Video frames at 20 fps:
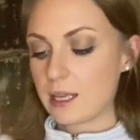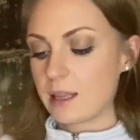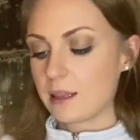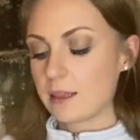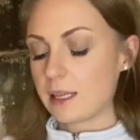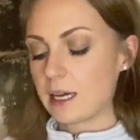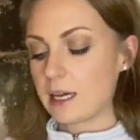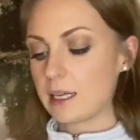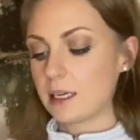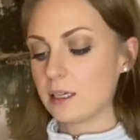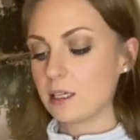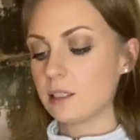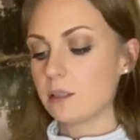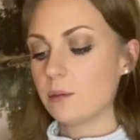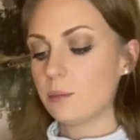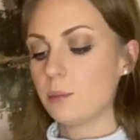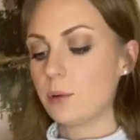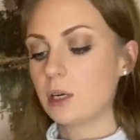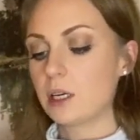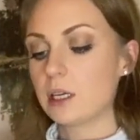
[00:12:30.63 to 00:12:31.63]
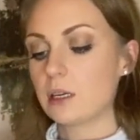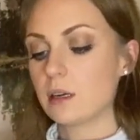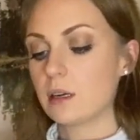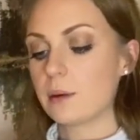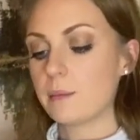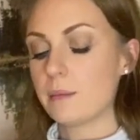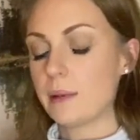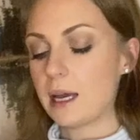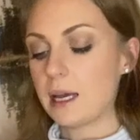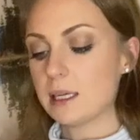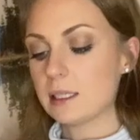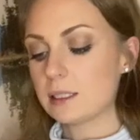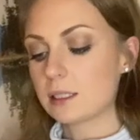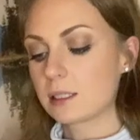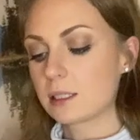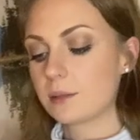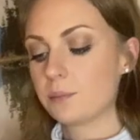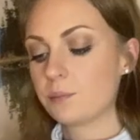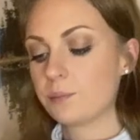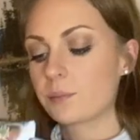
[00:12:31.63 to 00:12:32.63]
that putting on a mask
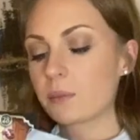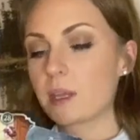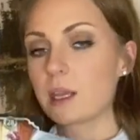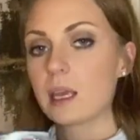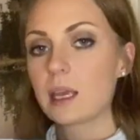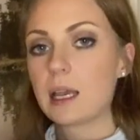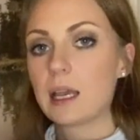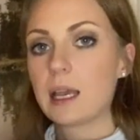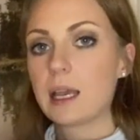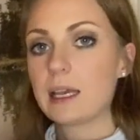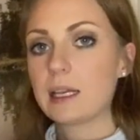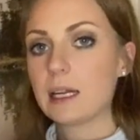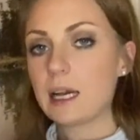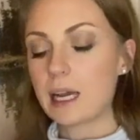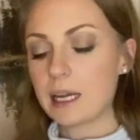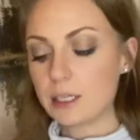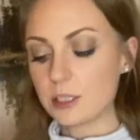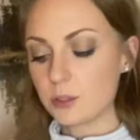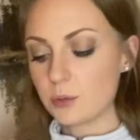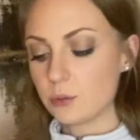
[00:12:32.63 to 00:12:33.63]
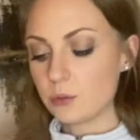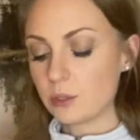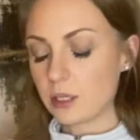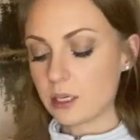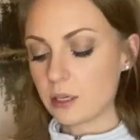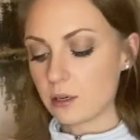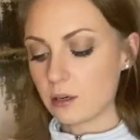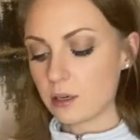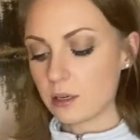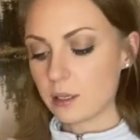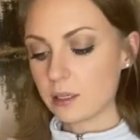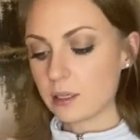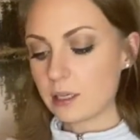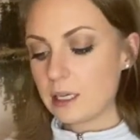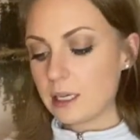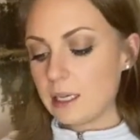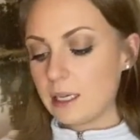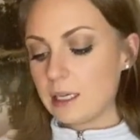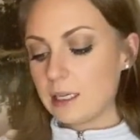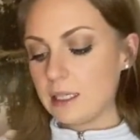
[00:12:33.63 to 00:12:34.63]
and hiding who they are
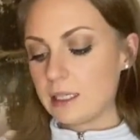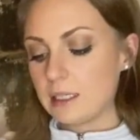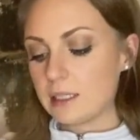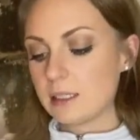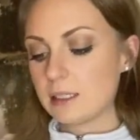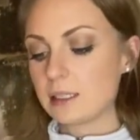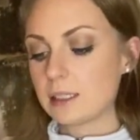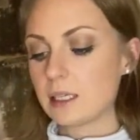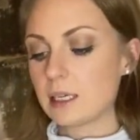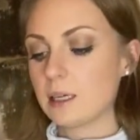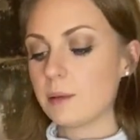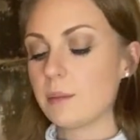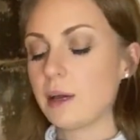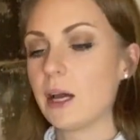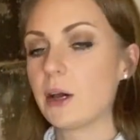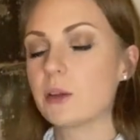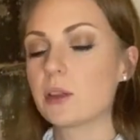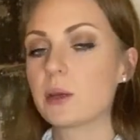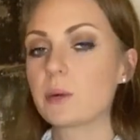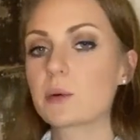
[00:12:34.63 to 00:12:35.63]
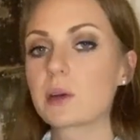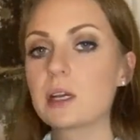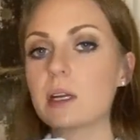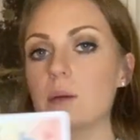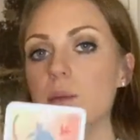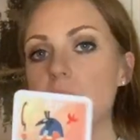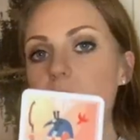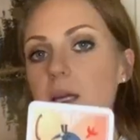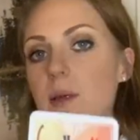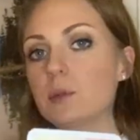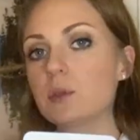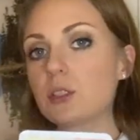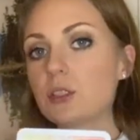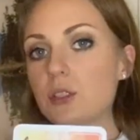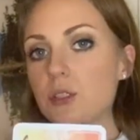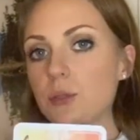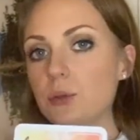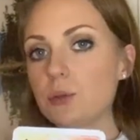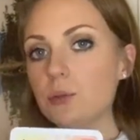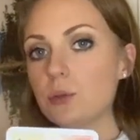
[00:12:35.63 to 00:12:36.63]
is um, how they were going to be able
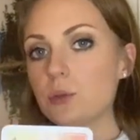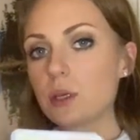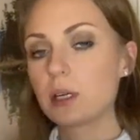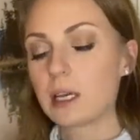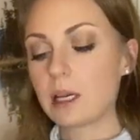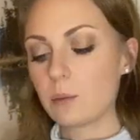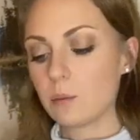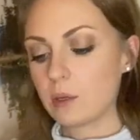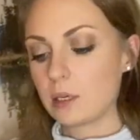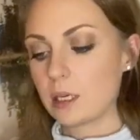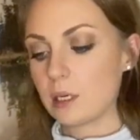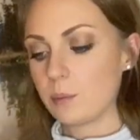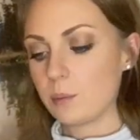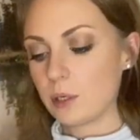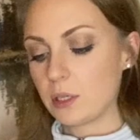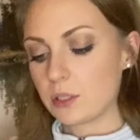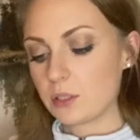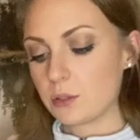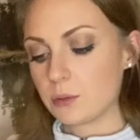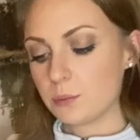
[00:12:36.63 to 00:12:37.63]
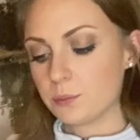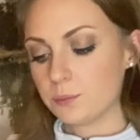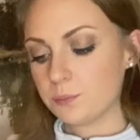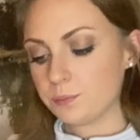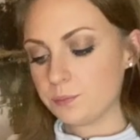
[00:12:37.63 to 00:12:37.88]
to get one up on you.